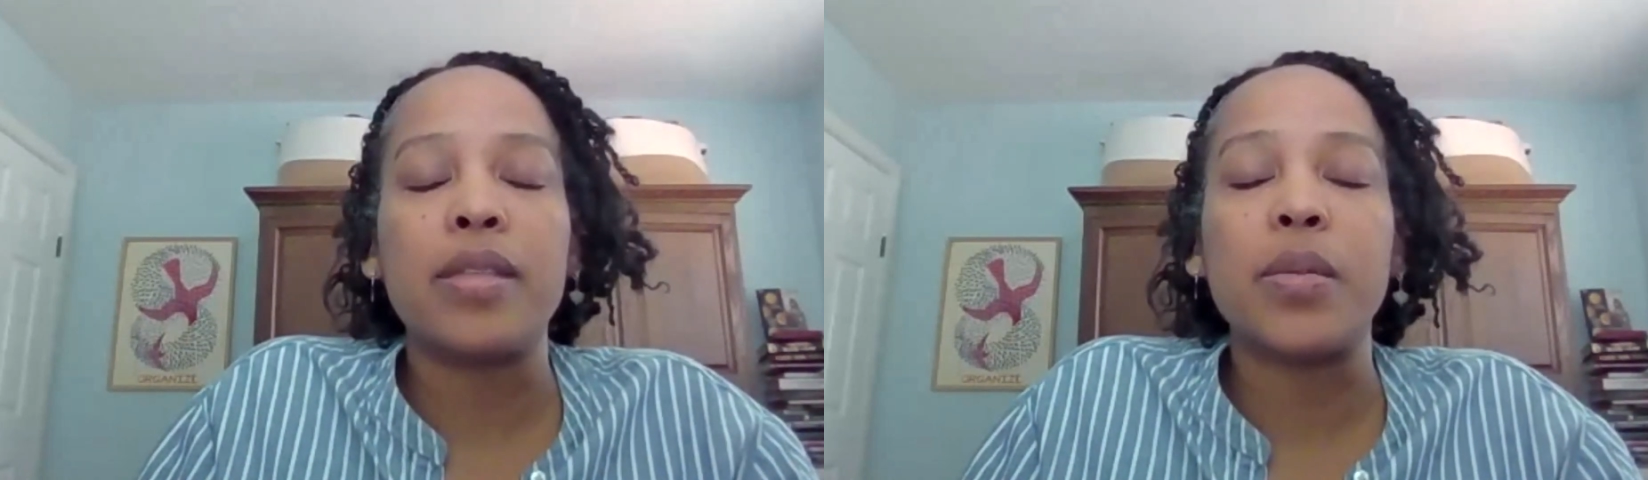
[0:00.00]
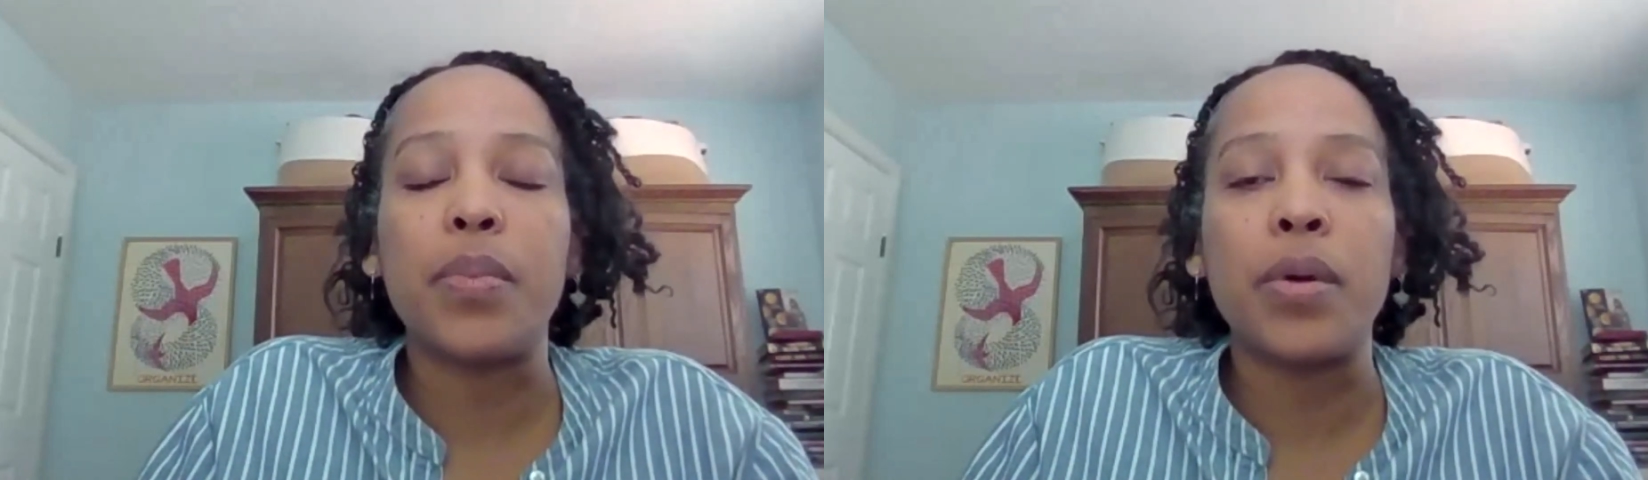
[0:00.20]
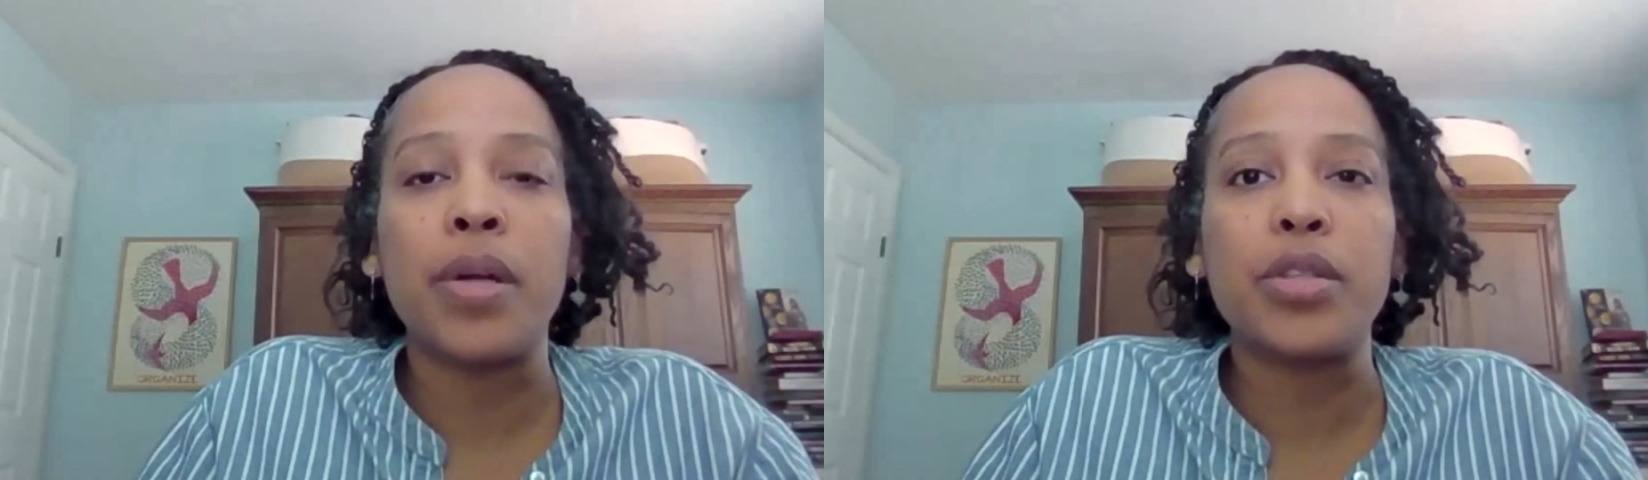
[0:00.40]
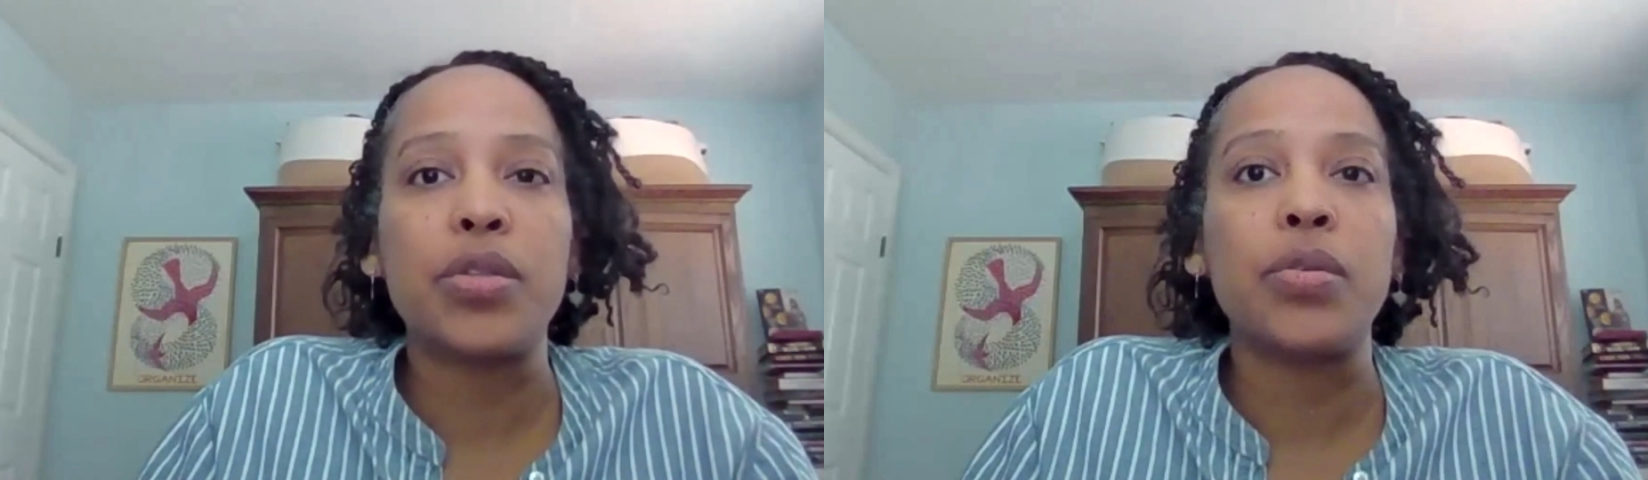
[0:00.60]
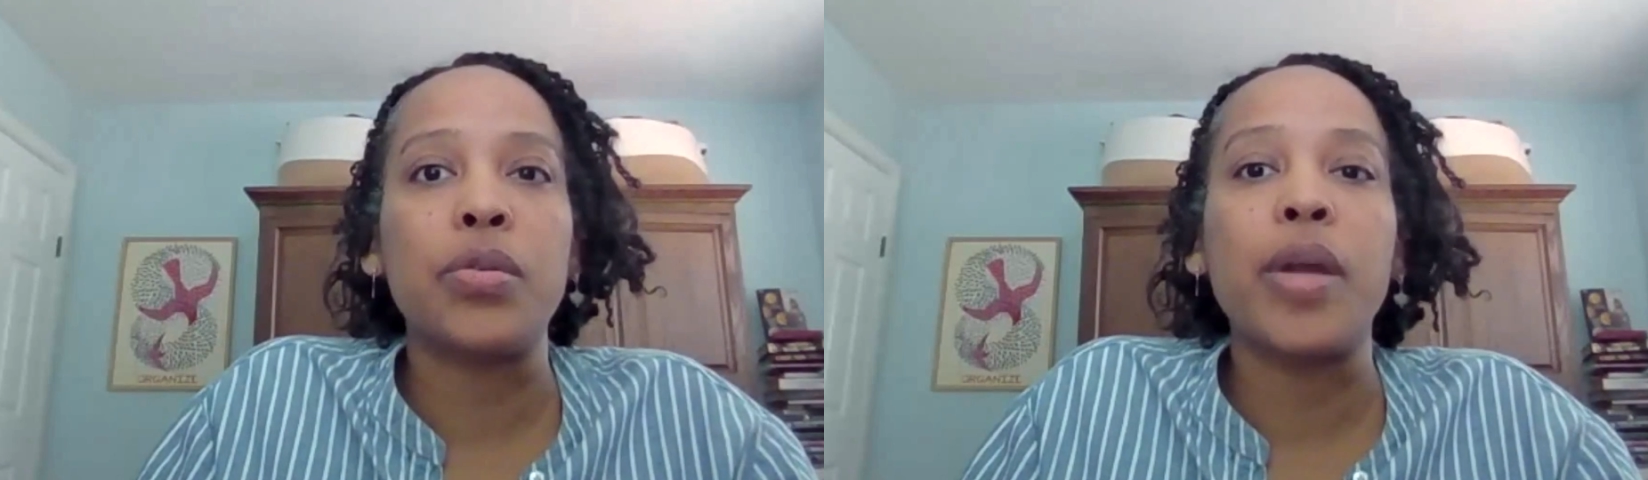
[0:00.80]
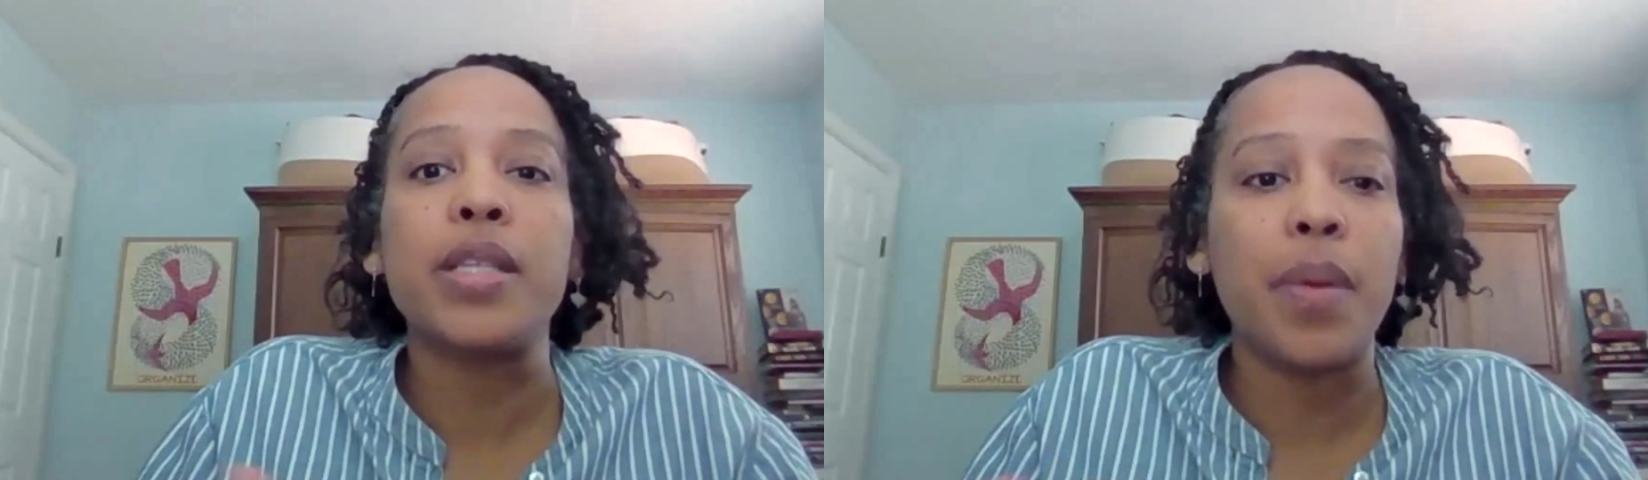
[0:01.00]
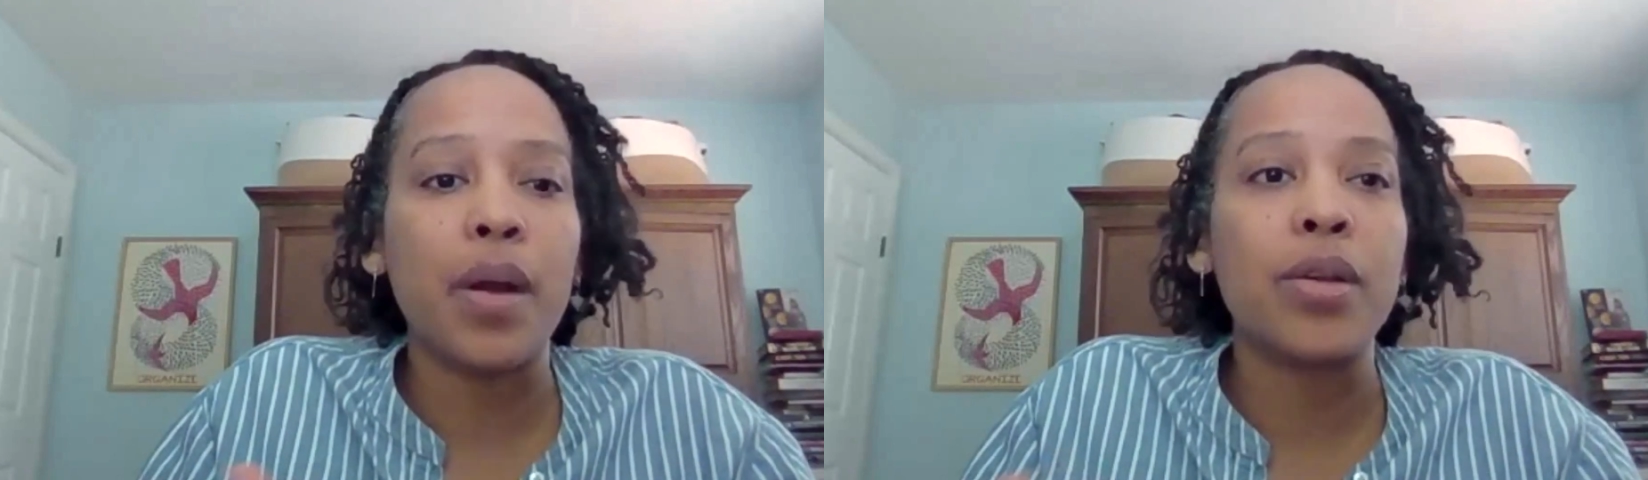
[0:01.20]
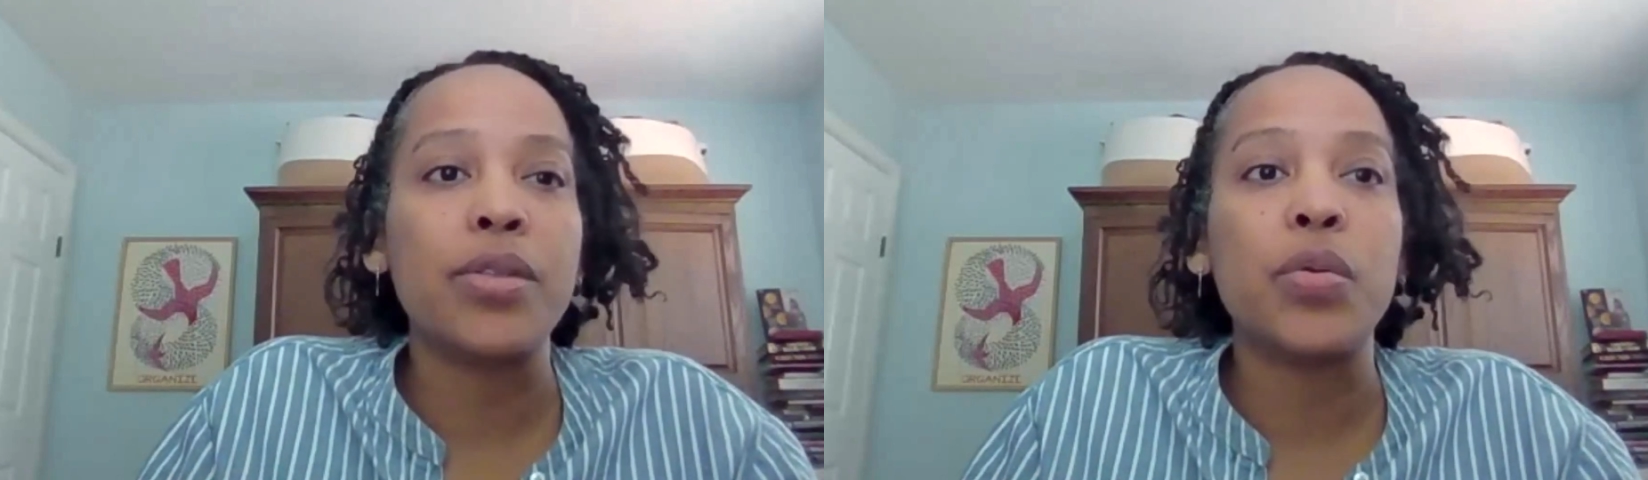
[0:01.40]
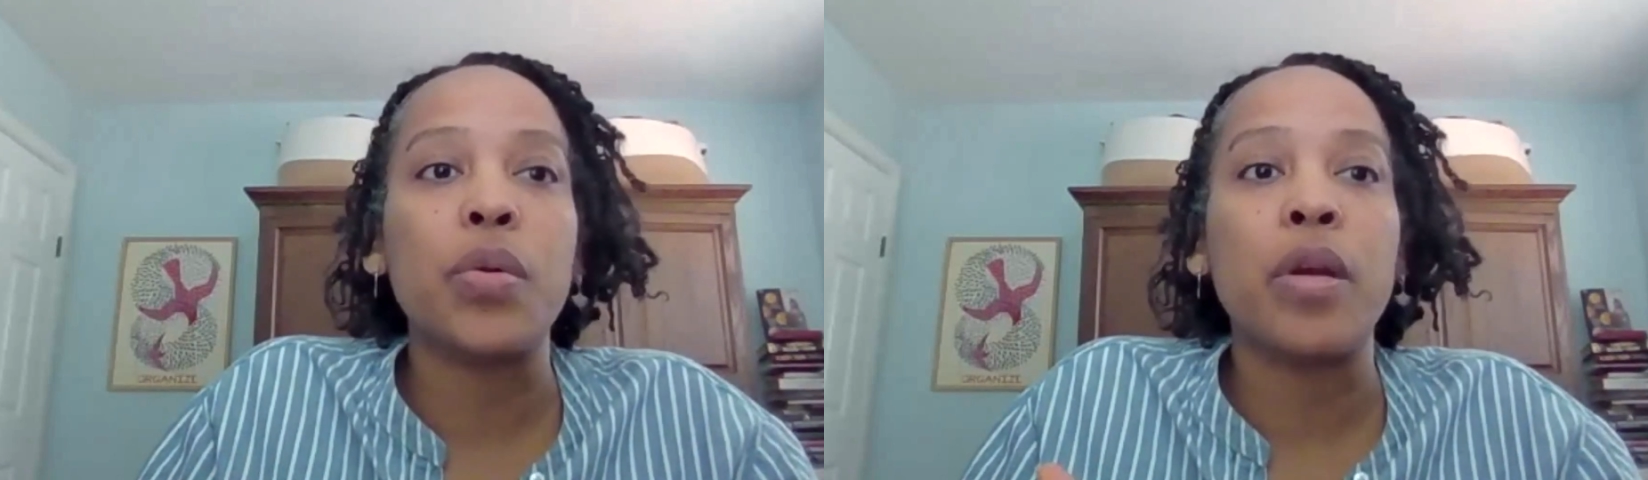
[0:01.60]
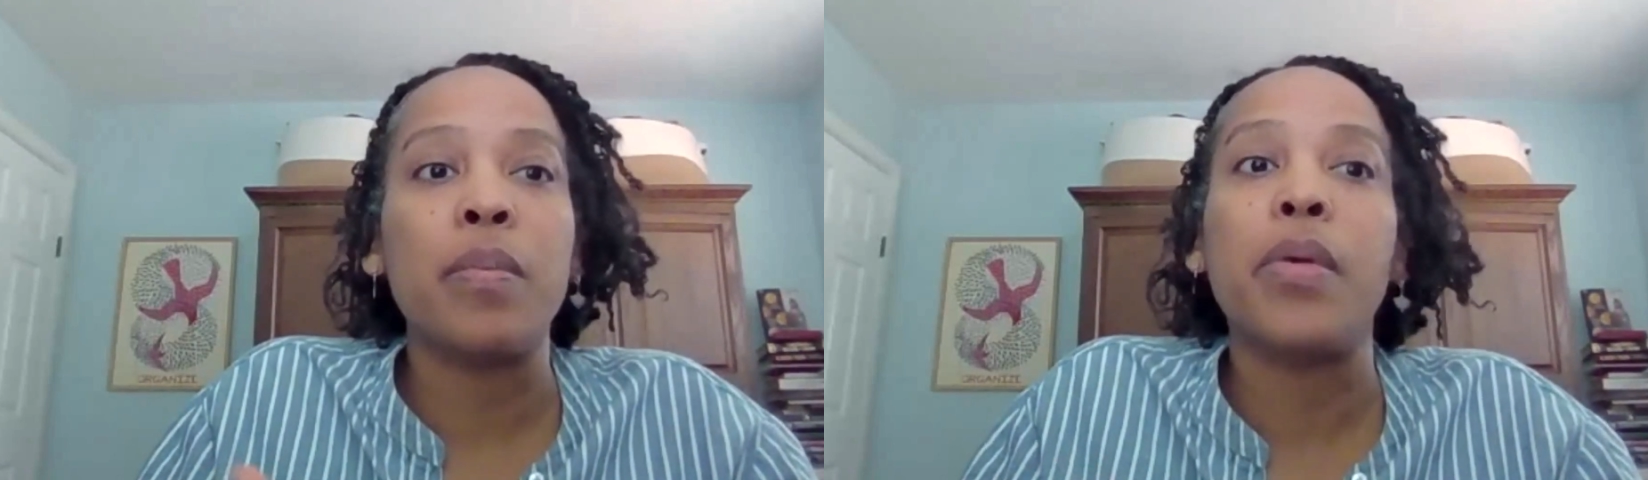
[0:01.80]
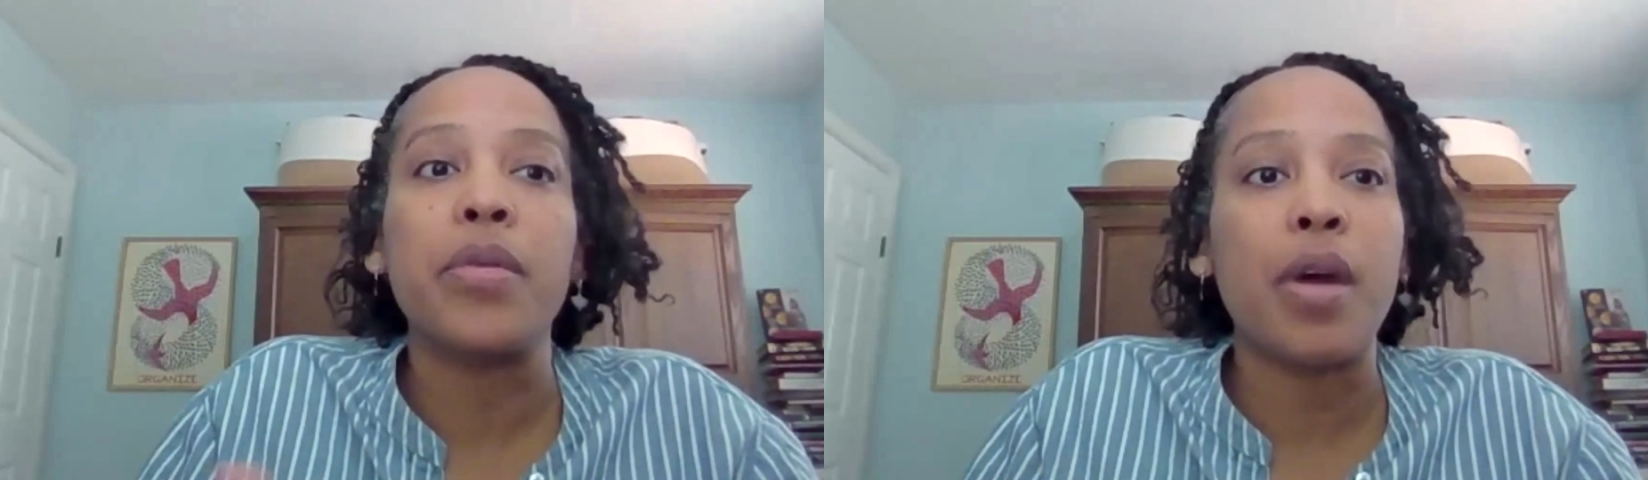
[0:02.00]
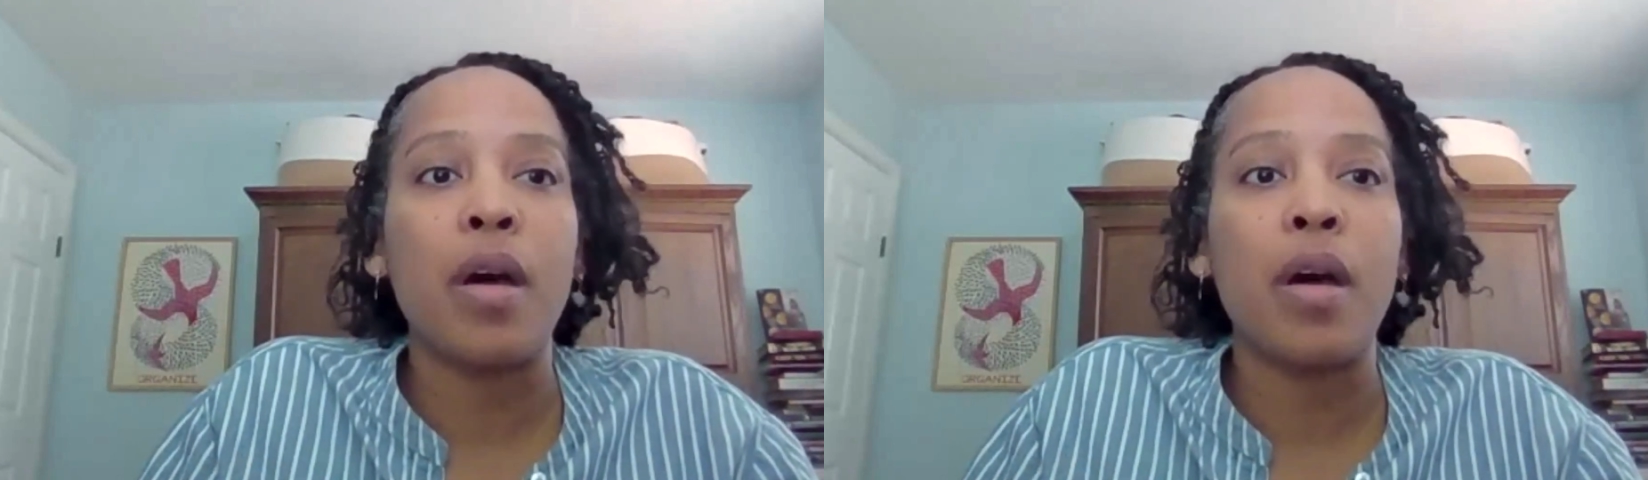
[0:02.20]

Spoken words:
support to grantee partners who are in both